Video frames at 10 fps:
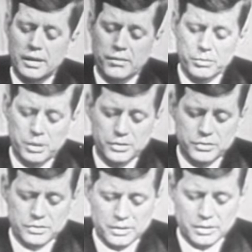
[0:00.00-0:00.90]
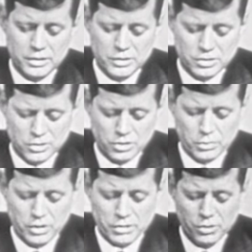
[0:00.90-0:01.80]
everyone can
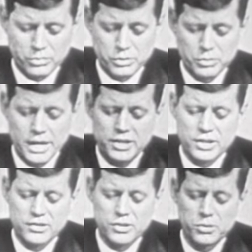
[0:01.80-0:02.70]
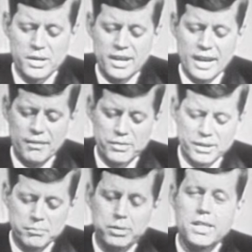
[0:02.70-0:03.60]
go their own direction to have the
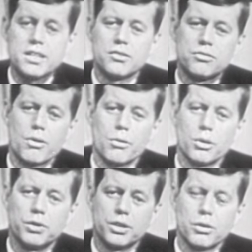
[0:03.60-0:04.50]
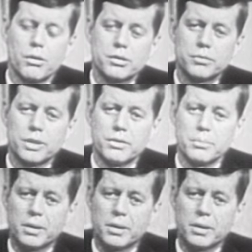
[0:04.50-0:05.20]
complete control over the cost of living.